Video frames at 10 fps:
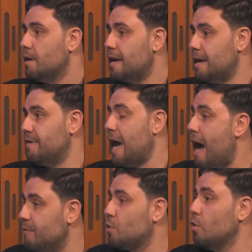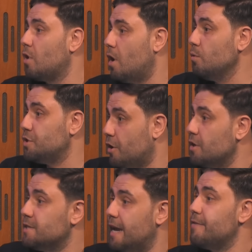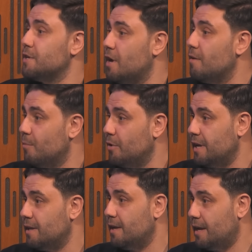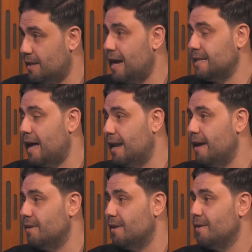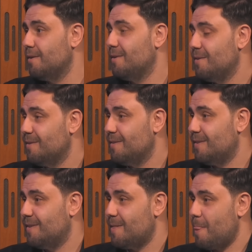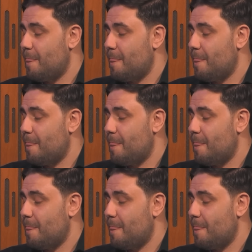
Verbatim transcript: yeah, if you have a good coach, you're going to save yourself money in, in, at that level. To the point where I